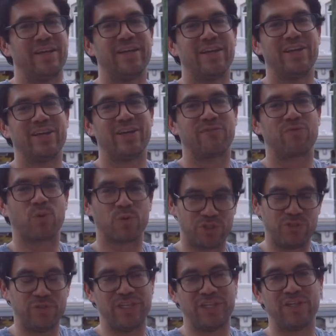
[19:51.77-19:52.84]
Of course
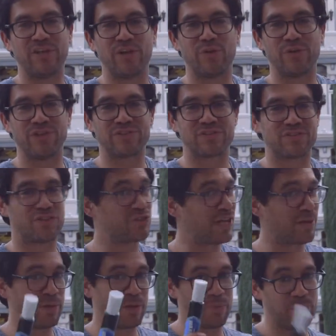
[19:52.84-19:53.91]
you need to know this. There's
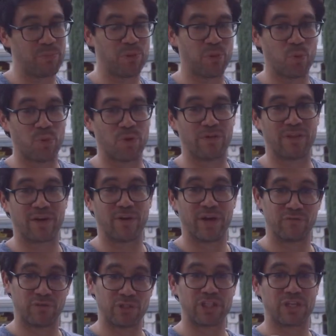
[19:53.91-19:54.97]
not many people in the world that'll
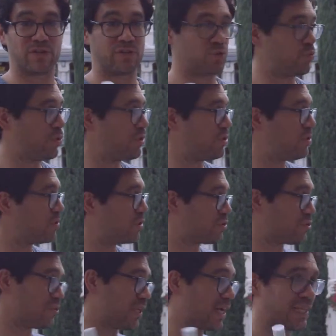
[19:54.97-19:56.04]
ever share this with you because
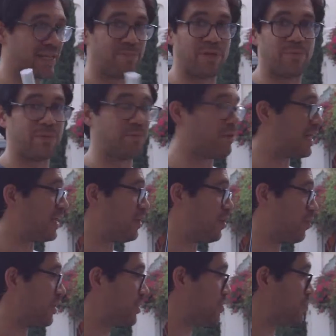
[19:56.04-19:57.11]
there's not that many people that
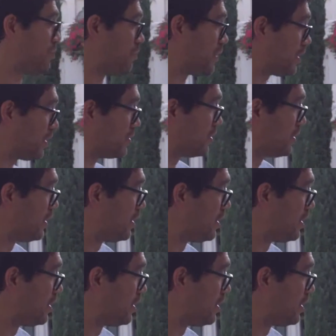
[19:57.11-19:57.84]
know this because